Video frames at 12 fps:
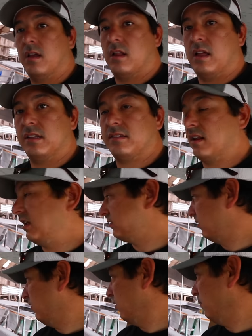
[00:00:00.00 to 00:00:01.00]
lots and
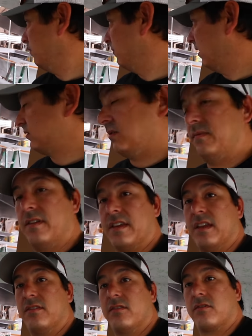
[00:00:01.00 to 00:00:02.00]
lots of room. Lots of room for the
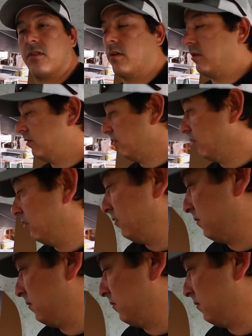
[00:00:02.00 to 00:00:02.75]
kids to screw around to.